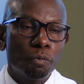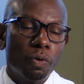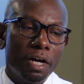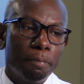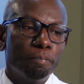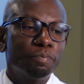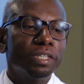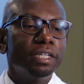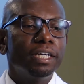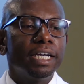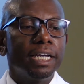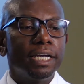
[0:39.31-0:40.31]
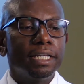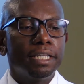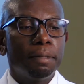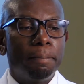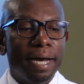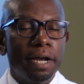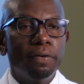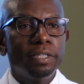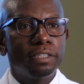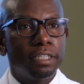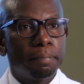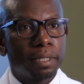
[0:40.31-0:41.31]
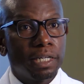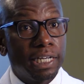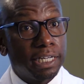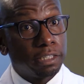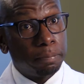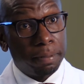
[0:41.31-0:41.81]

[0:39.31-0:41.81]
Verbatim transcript: Well, the batteries typically last,